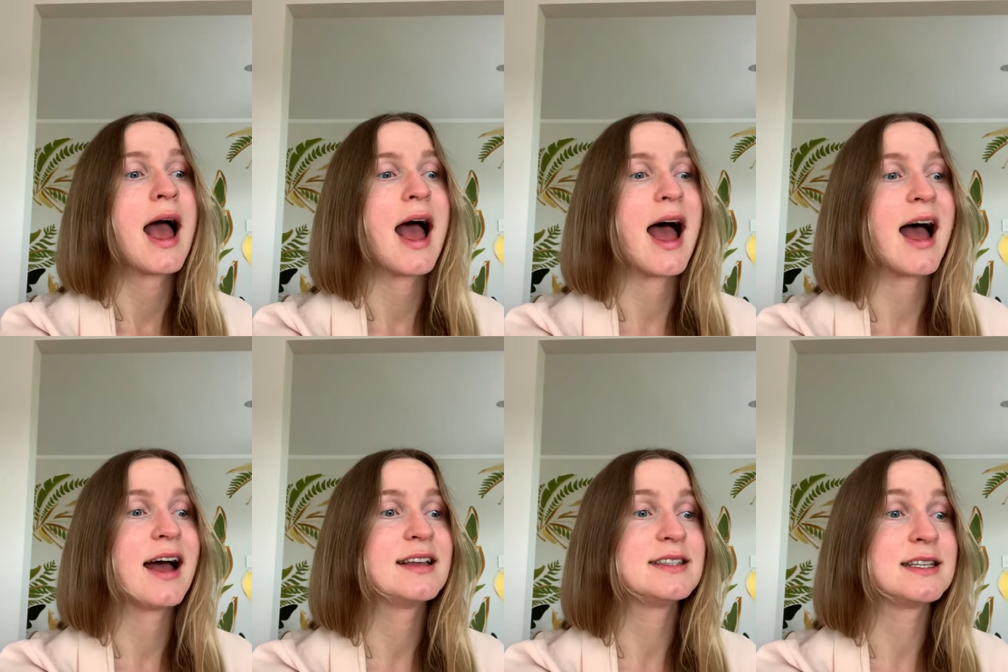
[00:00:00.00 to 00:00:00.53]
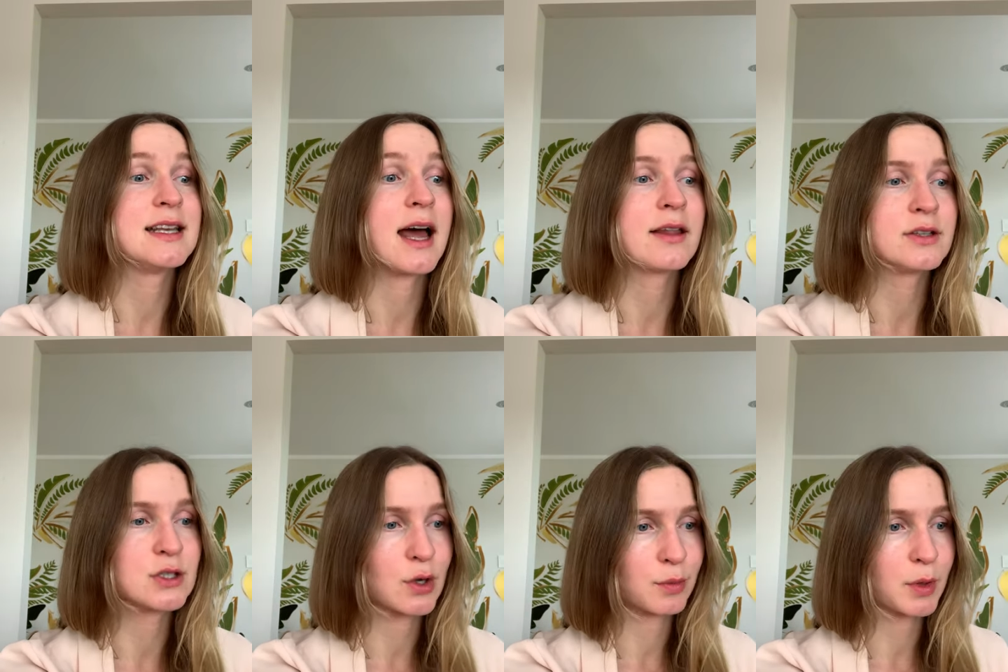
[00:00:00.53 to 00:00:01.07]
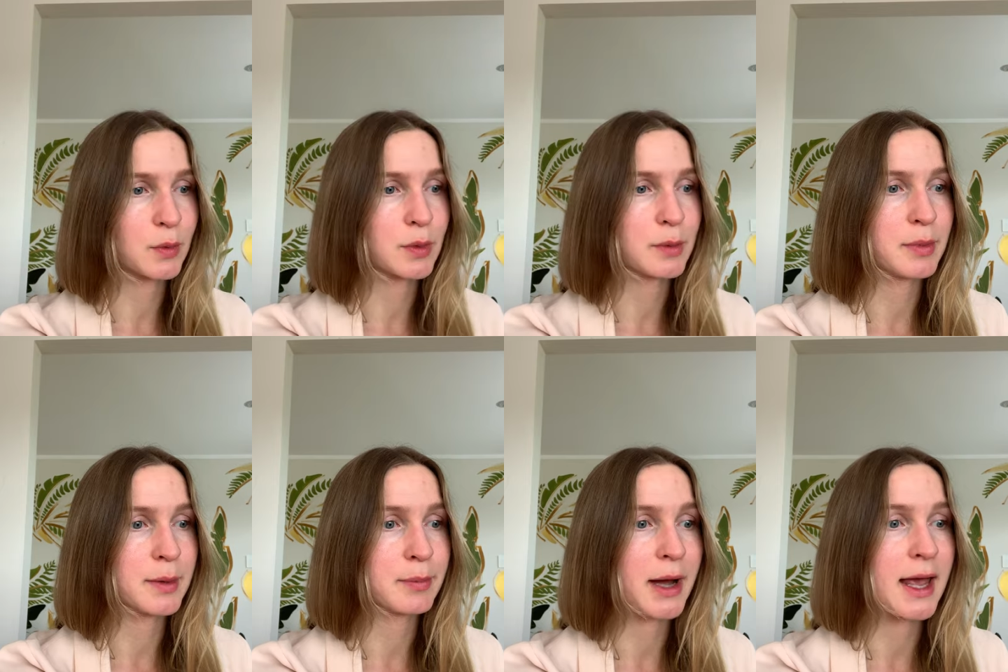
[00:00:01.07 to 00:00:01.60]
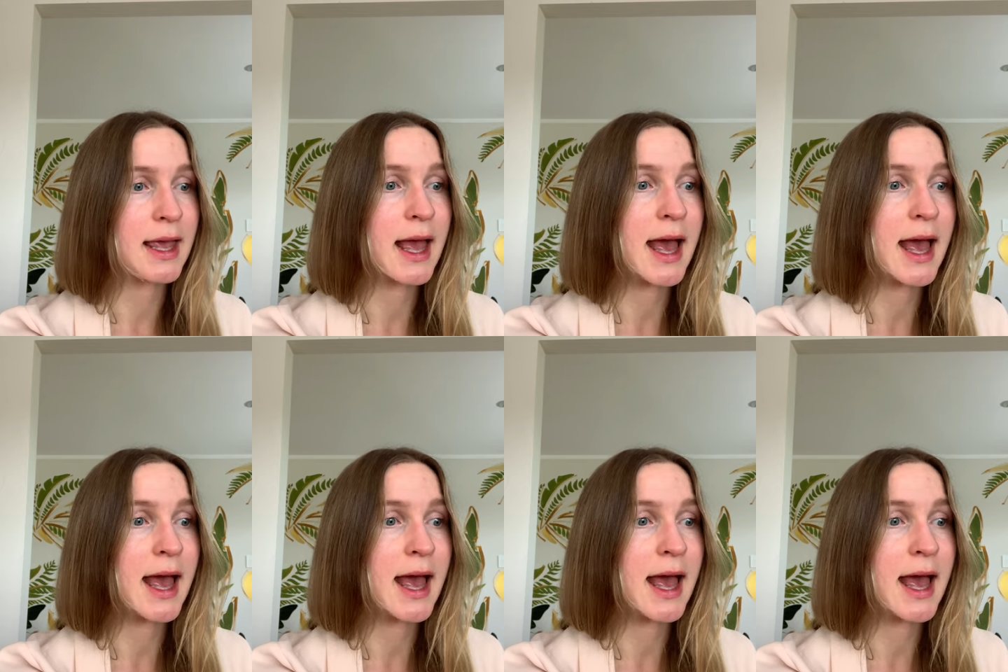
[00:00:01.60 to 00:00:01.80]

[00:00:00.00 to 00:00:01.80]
and another topic will be by